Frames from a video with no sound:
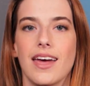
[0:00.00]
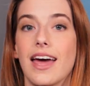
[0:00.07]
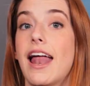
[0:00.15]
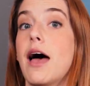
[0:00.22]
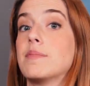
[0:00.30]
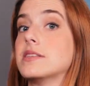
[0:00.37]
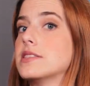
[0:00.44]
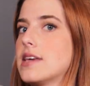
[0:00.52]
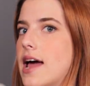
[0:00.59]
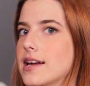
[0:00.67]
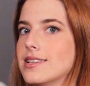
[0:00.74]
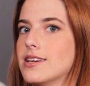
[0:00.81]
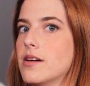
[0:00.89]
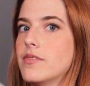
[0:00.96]
It happens
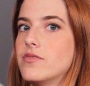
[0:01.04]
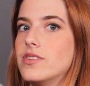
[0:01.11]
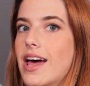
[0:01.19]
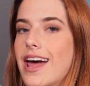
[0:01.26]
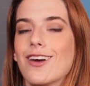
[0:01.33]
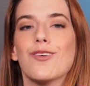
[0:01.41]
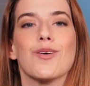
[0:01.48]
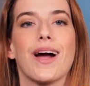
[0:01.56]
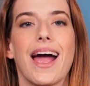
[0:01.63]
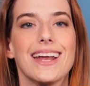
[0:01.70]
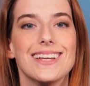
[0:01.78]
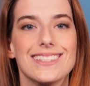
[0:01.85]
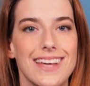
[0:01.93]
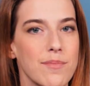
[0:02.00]
any time of day or
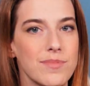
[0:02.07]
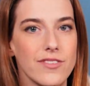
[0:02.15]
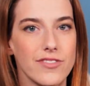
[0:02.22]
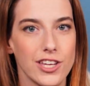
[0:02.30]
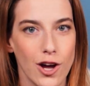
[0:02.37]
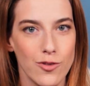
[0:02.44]
any depth of the